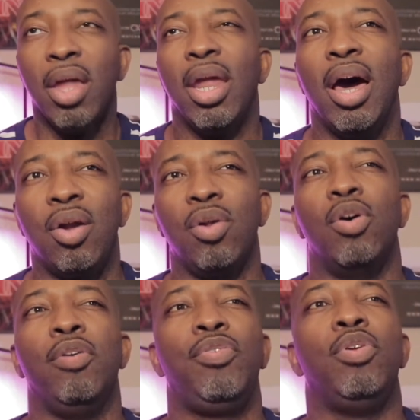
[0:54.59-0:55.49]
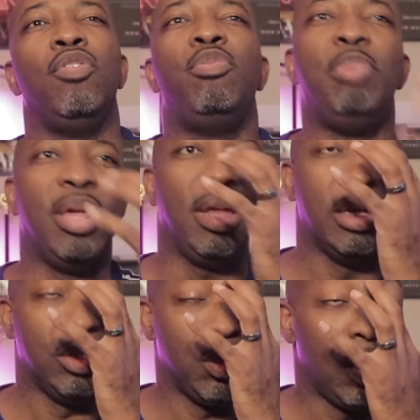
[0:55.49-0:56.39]
Now, I don't know if you've been
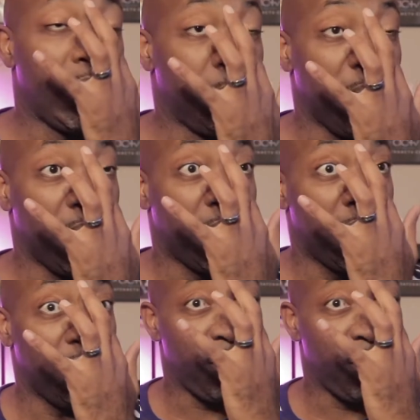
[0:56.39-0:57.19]
into All American.